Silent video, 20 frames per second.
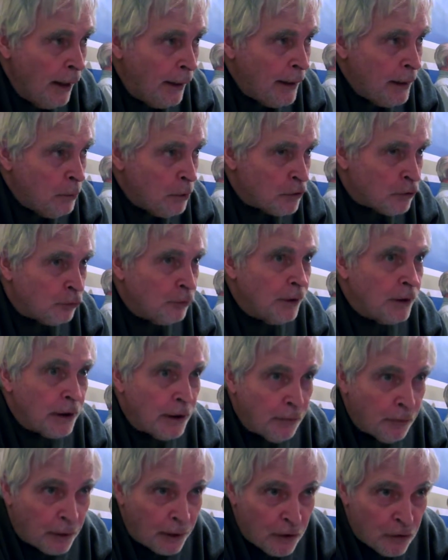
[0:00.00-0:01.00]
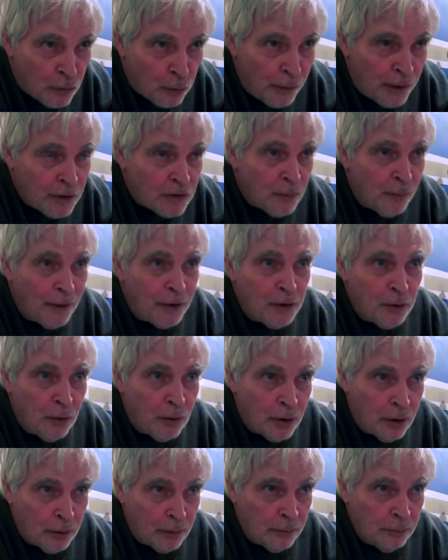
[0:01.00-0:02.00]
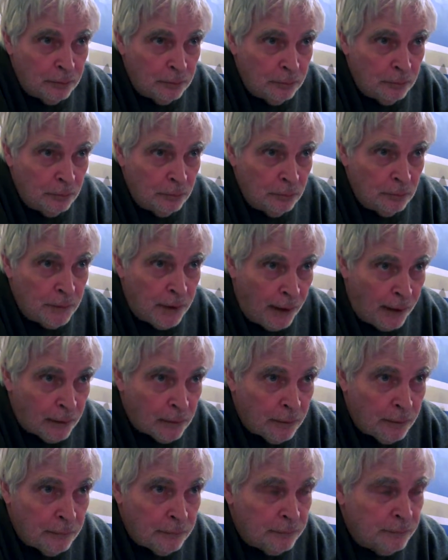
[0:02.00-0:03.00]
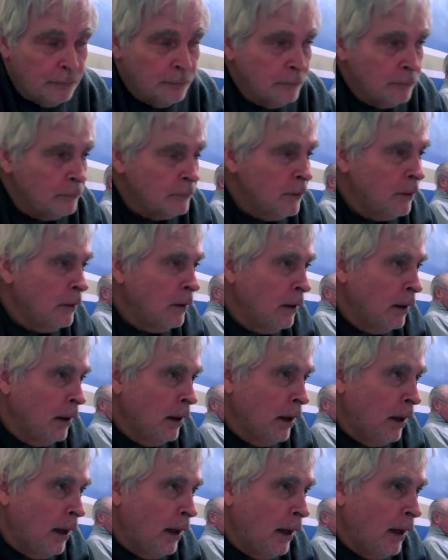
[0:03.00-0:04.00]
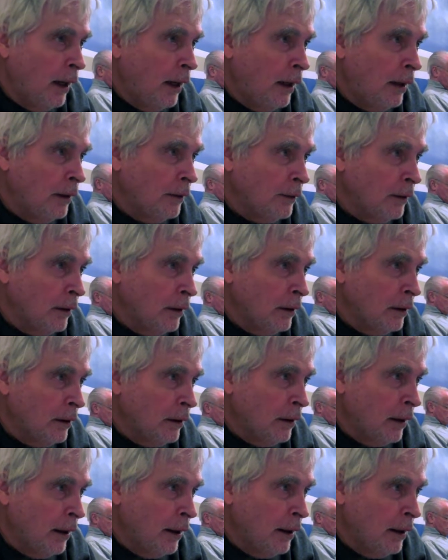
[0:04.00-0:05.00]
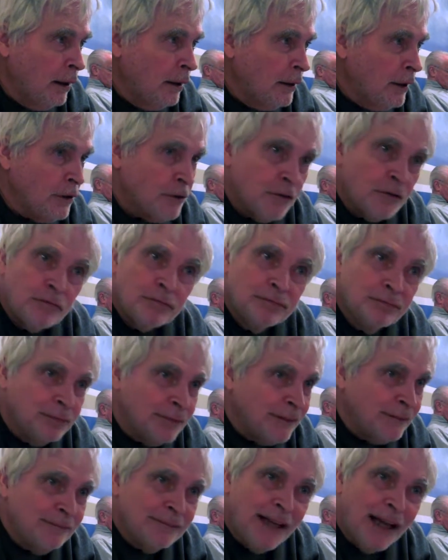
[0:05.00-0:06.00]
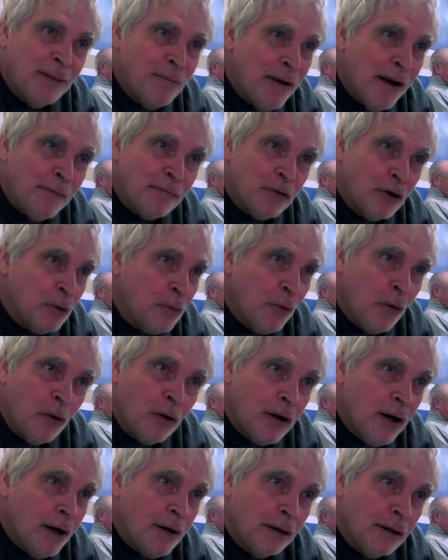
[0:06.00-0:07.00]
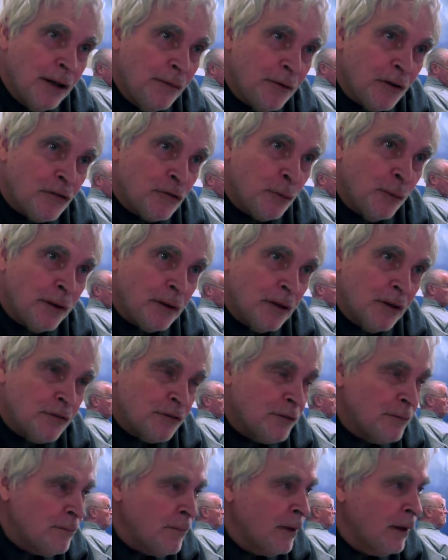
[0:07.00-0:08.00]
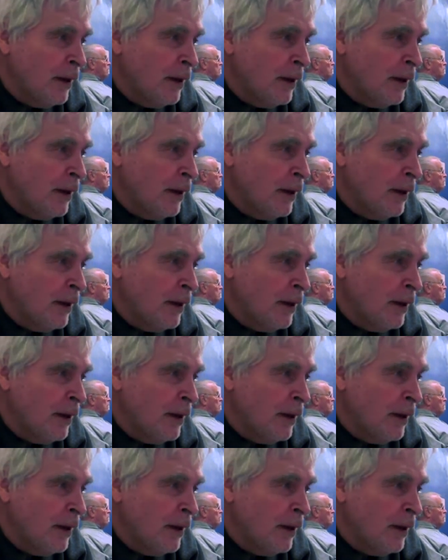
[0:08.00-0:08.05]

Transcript: And he was really, really sweet to my daughter, Caitlin. And he just came after her with all kinds of loving sweetness.